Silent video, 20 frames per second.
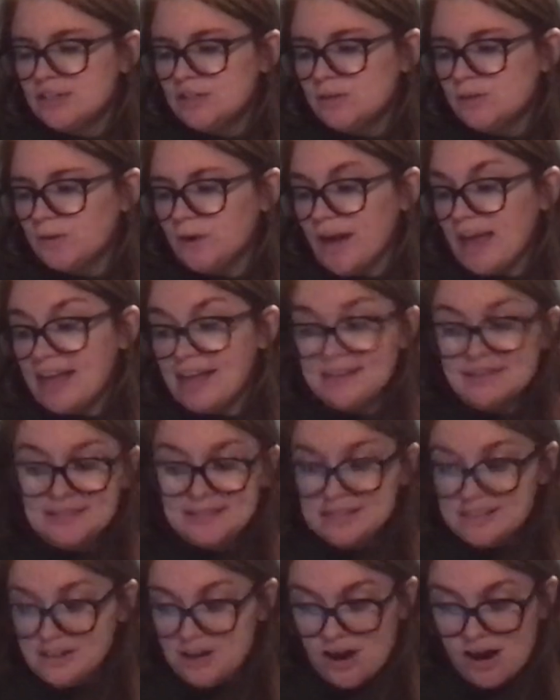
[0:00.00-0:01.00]
or
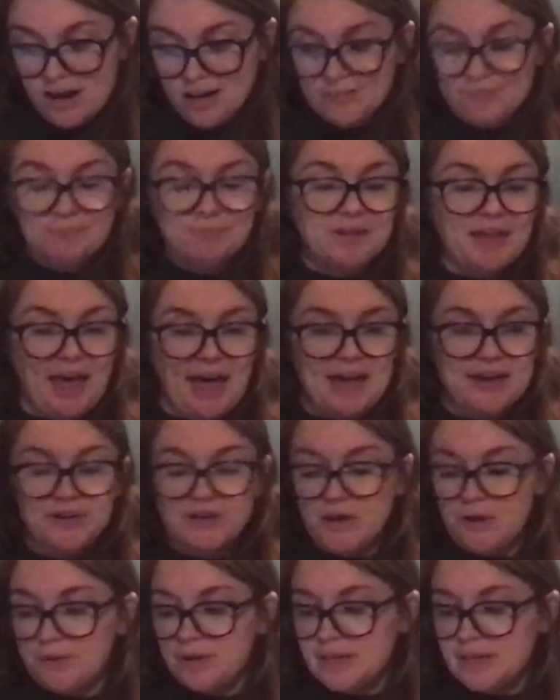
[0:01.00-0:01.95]
ASTR, I don't know.